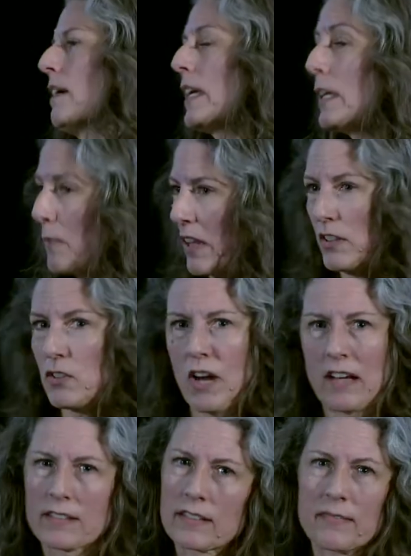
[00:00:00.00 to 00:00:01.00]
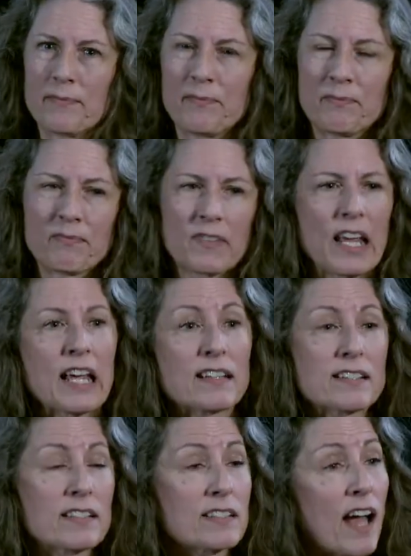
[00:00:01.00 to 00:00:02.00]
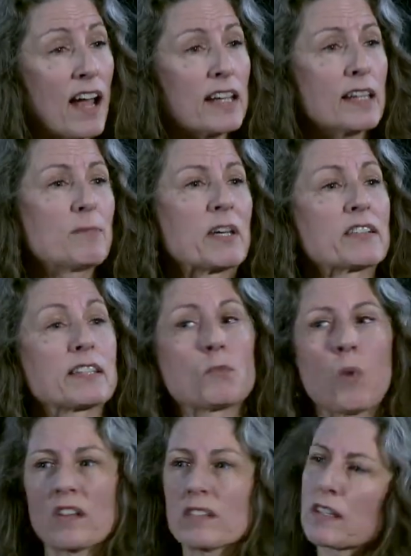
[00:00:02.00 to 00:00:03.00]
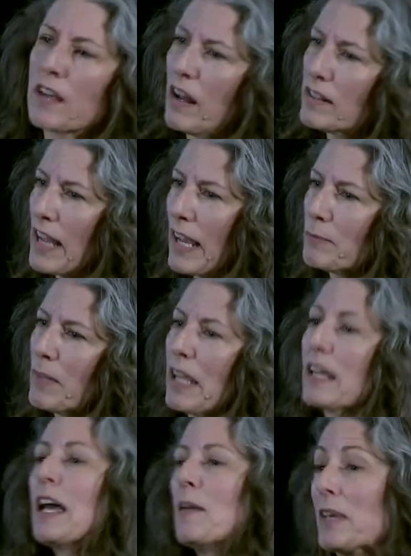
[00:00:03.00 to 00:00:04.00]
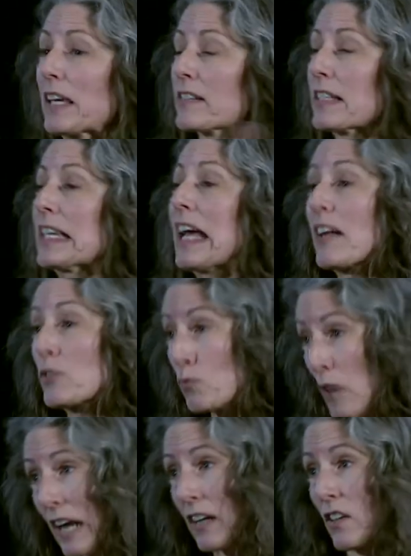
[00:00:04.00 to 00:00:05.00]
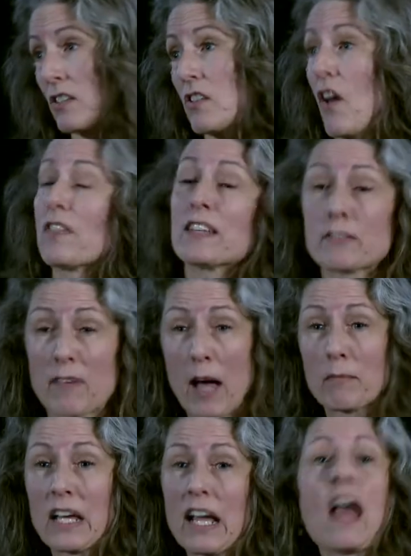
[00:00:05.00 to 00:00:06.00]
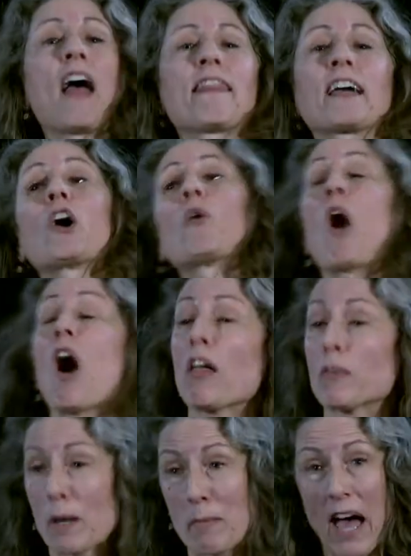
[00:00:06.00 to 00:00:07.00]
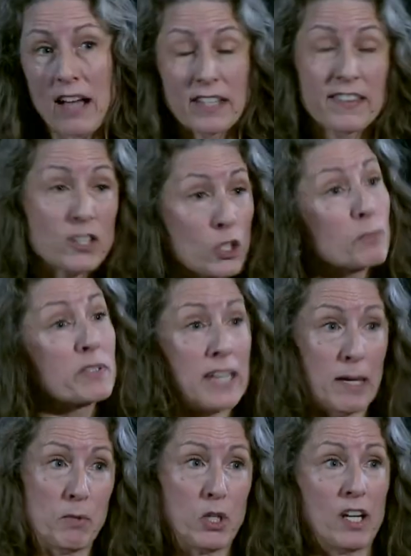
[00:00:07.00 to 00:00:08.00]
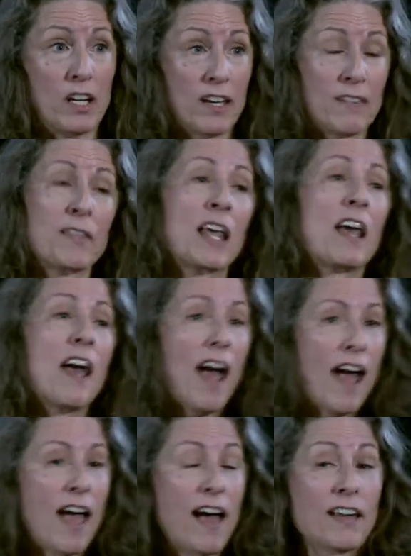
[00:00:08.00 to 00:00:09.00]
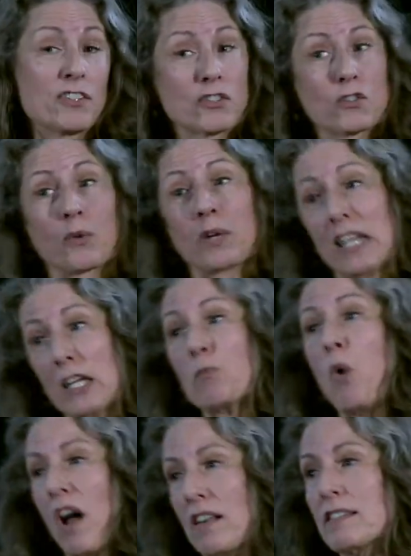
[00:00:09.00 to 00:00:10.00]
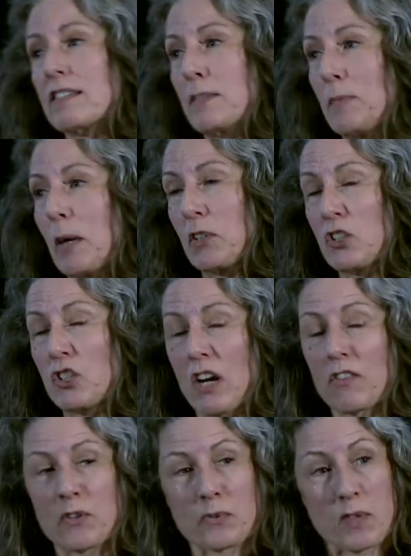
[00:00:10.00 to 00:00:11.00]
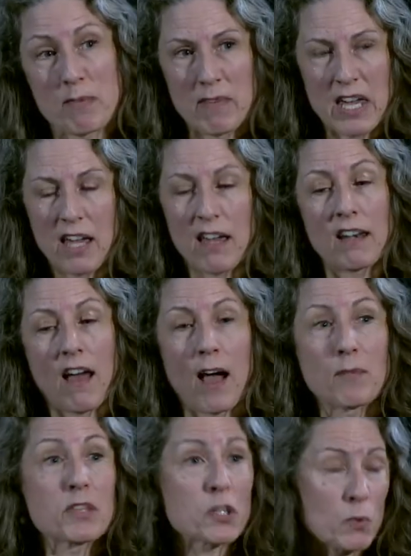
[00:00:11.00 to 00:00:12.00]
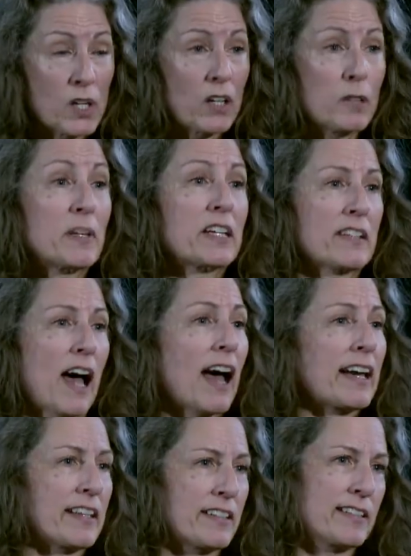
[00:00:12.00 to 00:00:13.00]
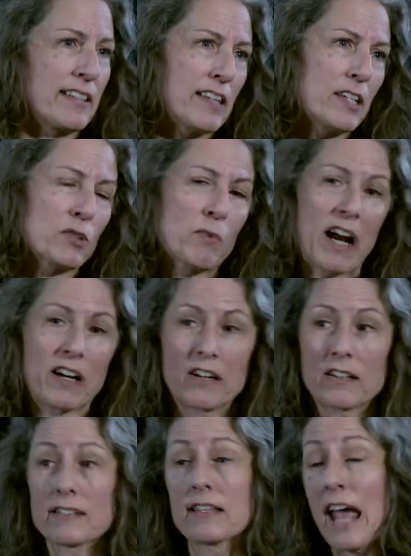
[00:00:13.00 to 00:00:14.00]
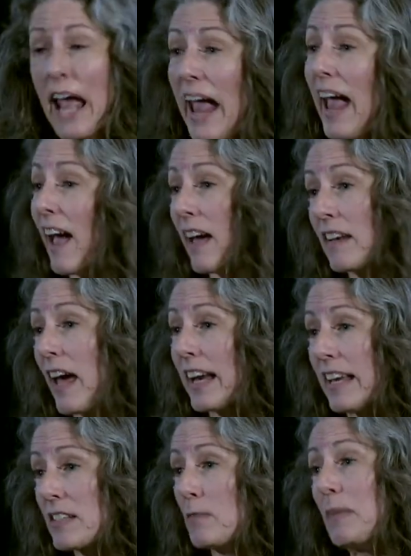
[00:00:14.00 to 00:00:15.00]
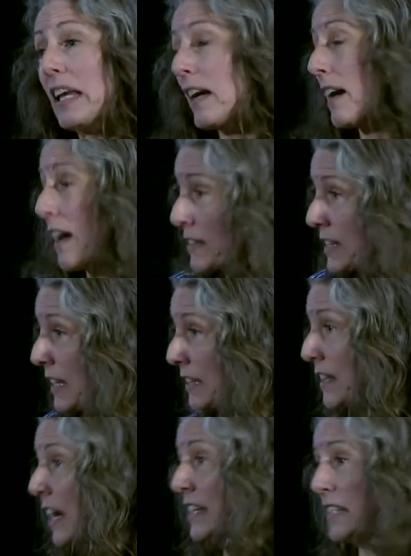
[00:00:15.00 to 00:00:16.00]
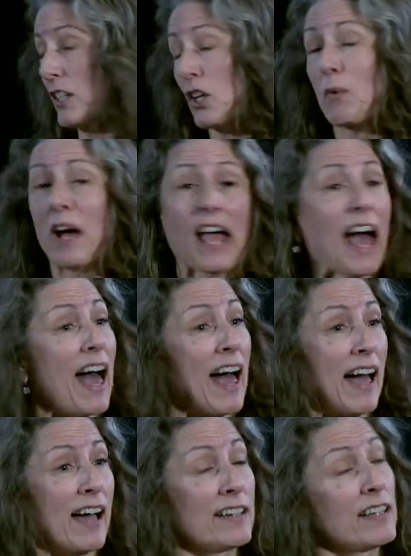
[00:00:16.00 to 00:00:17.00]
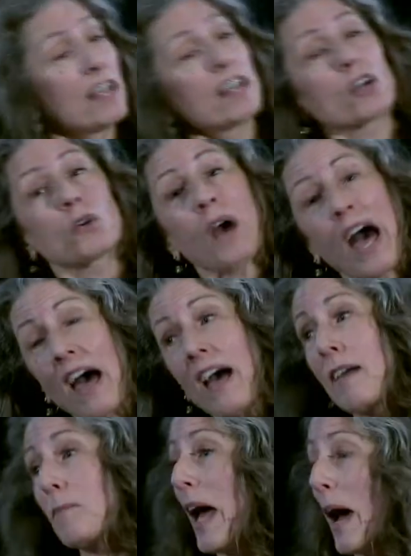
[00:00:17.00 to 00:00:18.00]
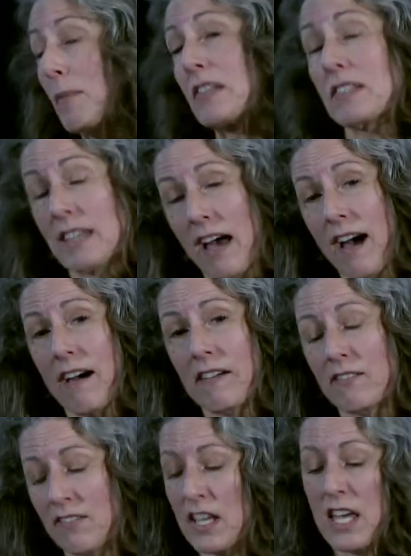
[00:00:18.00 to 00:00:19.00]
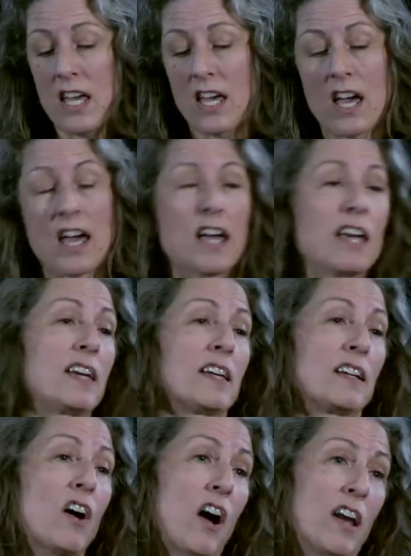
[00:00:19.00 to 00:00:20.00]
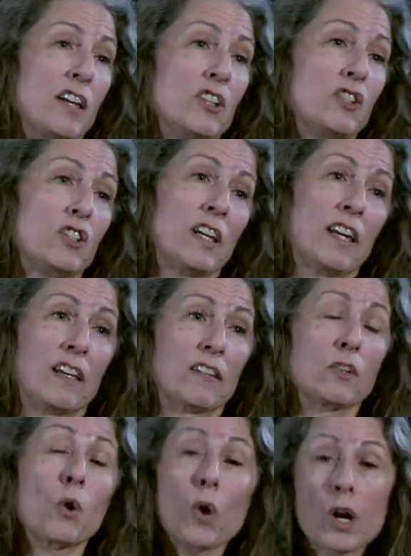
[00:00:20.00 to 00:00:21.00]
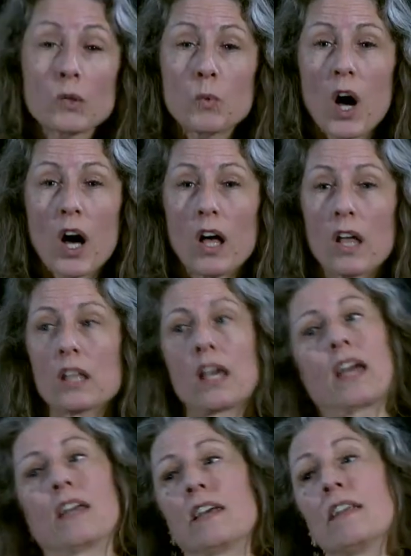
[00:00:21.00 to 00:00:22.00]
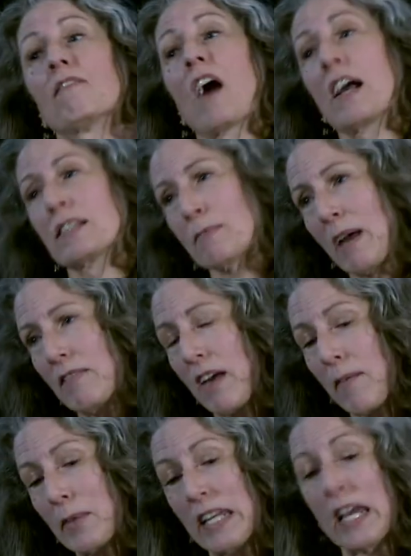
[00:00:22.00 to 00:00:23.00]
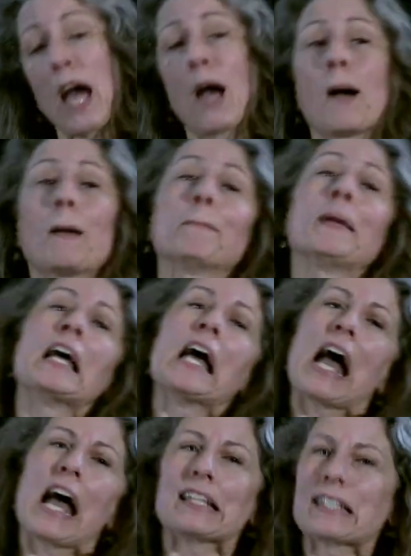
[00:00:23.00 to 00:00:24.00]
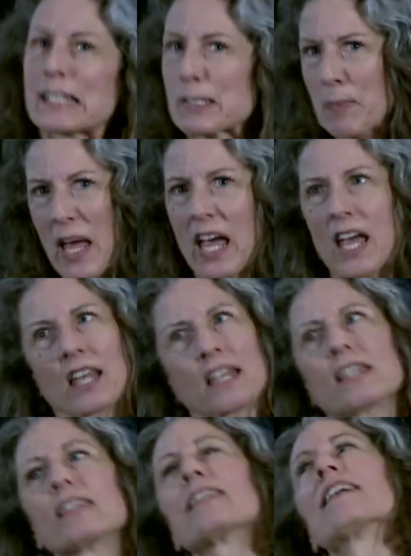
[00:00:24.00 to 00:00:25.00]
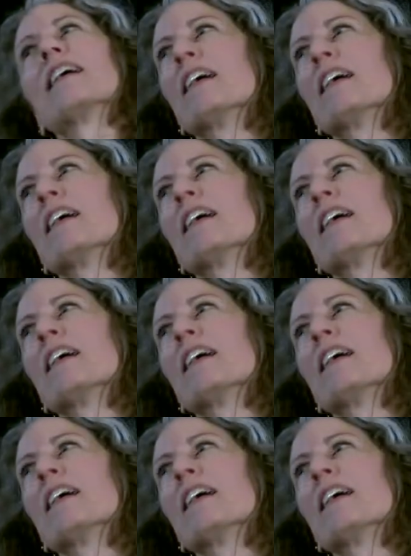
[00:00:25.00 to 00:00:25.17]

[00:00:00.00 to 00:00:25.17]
email address. He's excited because he wants to contact me because he has records on this family that go all the way back to the Doomsday Book. And so he wants to be share those with me. And I'm thrilled because I get to see these records. And I get to meet a cousin that I didn't know I had who happens to have a cottage in Cornwall and invites my family to come and spend